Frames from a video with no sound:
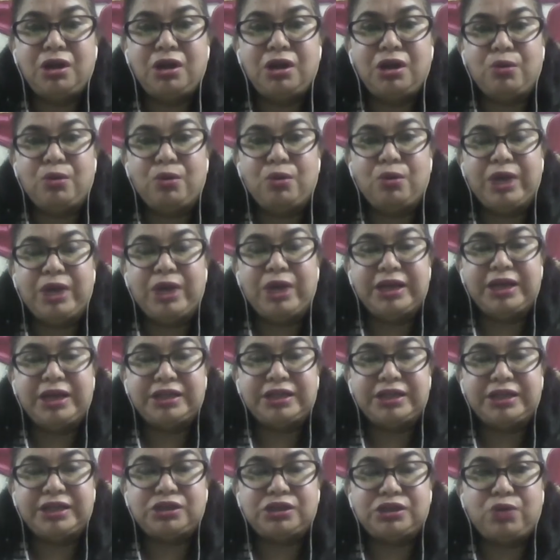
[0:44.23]
where it
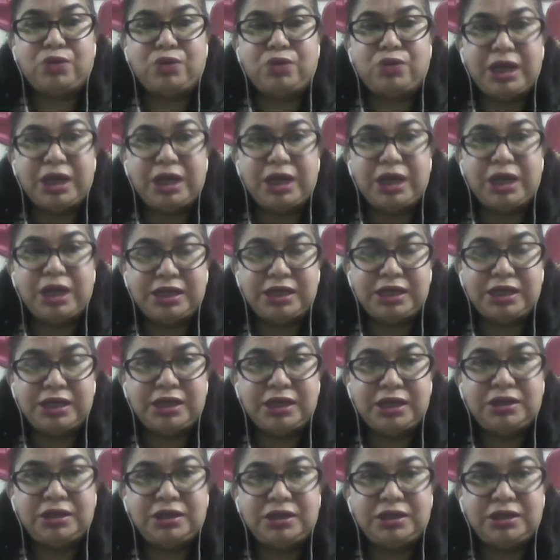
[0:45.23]
is located,